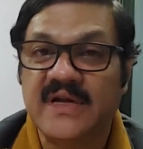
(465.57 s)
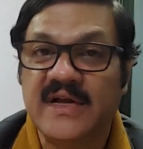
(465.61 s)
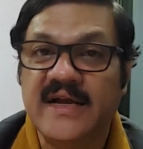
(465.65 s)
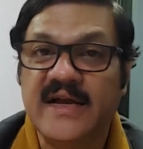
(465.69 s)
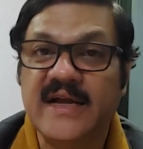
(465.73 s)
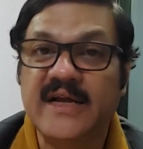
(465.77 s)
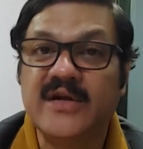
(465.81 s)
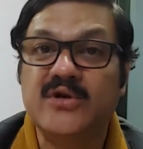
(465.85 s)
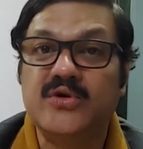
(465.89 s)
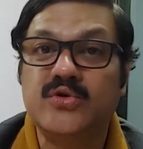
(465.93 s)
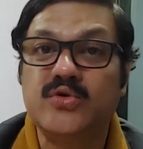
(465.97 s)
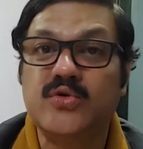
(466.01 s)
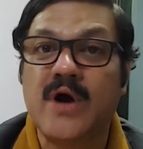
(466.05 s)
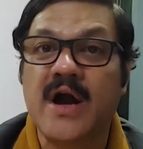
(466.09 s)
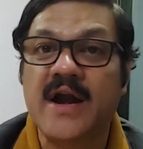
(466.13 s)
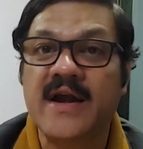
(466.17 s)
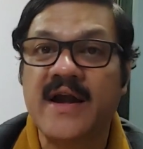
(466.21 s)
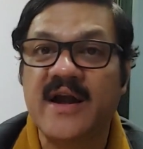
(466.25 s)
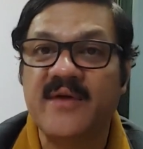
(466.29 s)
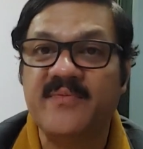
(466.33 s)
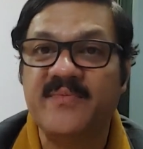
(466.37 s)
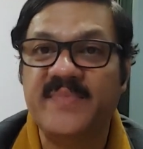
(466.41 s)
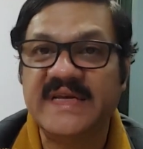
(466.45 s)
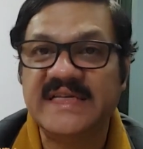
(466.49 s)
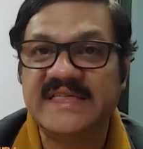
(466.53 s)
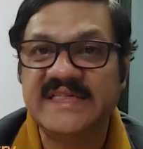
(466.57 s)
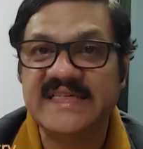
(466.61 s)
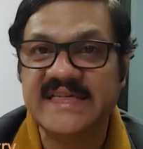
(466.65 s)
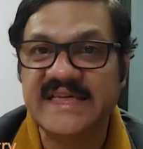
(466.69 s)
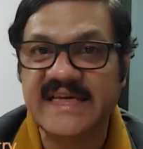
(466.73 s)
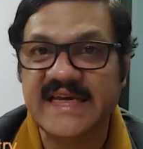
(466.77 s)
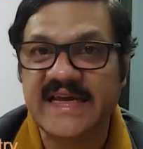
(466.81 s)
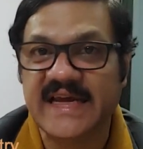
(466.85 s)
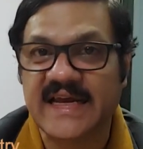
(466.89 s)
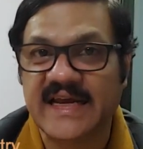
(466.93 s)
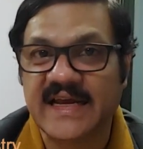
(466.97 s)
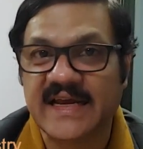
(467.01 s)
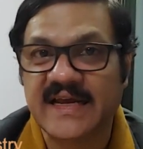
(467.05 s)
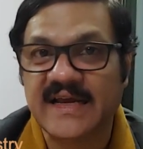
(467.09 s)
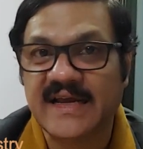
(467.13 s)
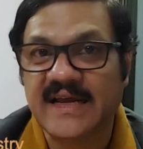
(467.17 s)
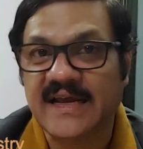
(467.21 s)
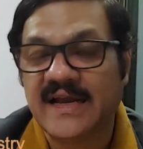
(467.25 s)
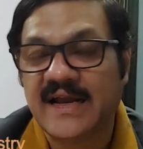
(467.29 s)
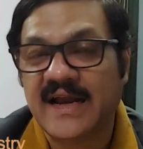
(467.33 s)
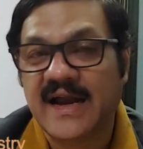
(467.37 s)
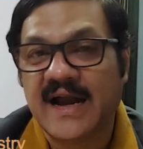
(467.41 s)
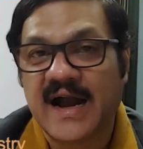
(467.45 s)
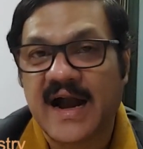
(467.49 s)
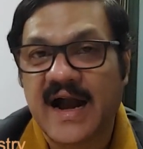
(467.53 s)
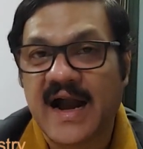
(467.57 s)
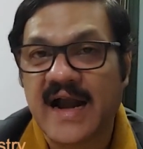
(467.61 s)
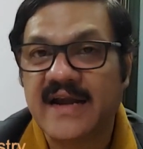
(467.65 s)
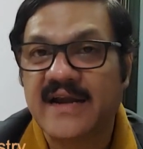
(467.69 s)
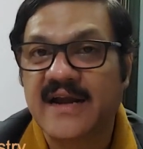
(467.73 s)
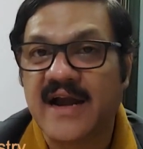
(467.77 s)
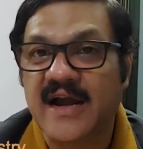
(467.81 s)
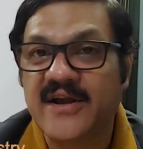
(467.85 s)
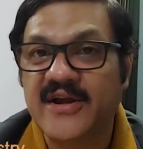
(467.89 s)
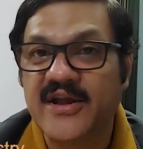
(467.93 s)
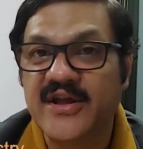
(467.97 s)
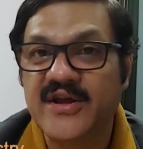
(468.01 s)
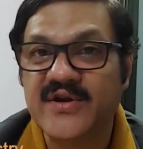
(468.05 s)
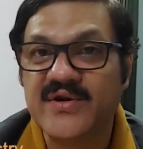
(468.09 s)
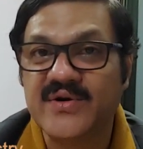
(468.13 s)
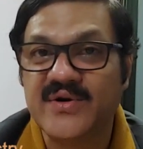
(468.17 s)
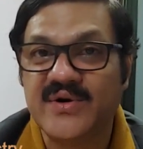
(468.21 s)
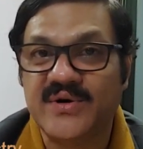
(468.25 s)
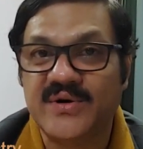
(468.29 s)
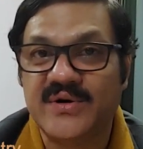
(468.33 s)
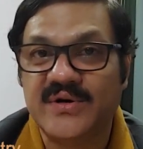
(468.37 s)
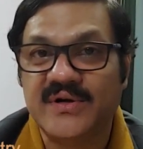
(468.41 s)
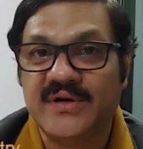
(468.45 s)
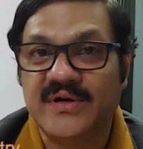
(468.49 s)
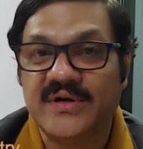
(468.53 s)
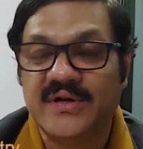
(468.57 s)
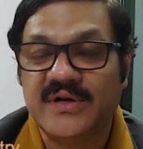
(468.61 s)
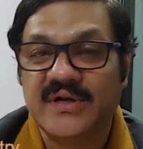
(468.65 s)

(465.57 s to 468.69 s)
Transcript: in 200 BCE and continued